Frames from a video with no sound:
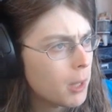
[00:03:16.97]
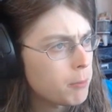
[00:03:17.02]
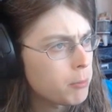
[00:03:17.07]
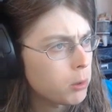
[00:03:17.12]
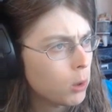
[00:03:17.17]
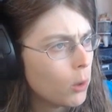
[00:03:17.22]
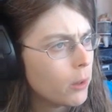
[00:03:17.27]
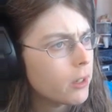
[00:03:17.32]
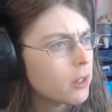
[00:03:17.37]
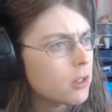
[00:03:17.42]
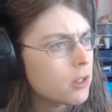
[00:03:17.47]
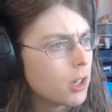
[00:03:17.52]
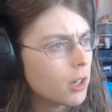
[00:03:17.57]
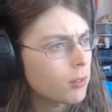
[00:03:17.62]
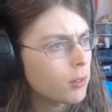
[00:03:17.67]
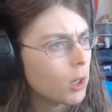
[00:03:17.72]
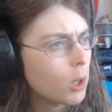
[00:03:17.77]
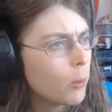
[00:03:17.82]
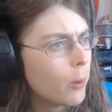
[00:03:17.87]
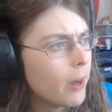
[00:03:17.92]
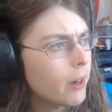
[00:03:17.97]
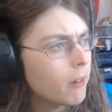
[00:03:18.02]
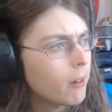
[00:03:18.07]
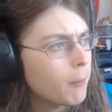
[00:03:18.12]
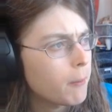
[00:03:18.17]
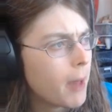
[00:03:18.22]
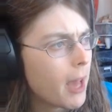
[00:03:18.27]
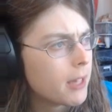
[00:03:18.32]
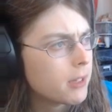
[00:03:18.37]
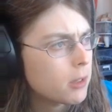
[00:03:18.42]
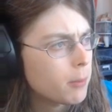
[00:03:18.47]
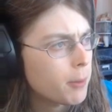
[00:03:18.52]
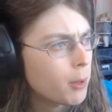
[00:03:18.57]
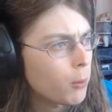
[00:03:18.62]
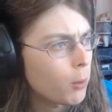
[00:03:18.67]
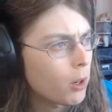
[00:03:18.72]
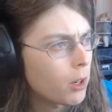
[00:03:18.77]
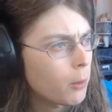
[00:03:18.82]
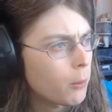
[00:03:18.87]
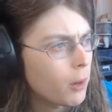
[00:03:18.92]
and
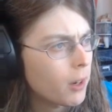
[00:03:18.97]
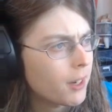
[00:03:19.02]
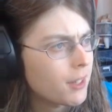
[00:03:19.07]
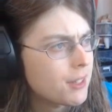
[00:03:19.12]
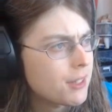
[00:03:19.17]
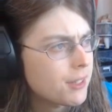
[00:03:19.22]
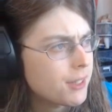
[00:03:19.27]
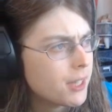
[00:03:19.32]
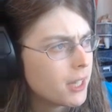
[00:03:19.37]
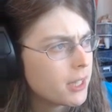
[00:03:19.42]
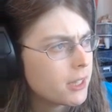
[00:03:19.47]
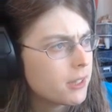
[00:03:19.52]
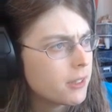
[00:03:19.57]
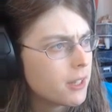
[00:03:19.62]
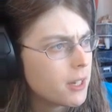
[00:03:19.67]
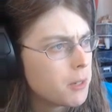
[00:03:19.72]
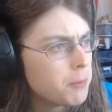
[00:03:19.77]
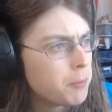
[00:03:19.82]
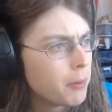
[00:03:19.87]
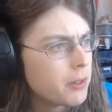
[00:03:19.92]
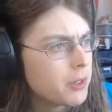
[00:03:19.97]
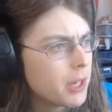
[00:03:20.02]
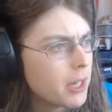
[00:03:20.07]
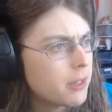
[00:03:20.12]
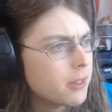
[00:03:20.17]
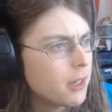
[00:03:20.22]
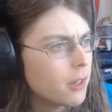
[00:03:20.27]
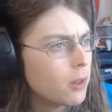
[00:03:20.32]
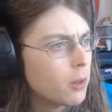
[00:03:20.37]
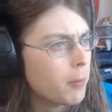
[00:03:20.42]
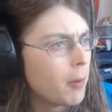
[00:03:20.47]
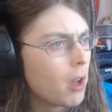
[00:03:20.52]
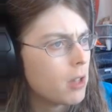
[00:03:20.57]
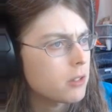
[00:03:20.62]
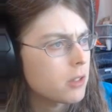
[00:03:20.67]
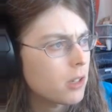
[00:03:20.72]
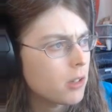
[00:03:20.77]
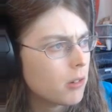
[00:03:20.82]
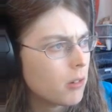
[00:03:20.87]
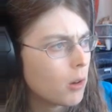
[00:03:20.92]
16% said their
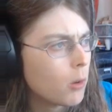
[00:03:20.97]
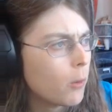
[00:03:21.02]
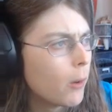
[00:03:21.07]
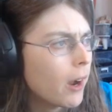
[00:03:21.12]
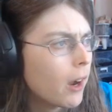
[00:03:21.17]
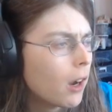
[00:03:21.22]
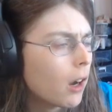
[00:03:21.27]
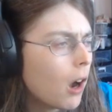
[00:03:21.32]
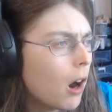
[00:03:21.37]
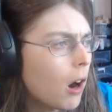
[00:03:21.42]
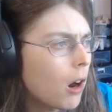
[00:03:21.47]
bosses are requiring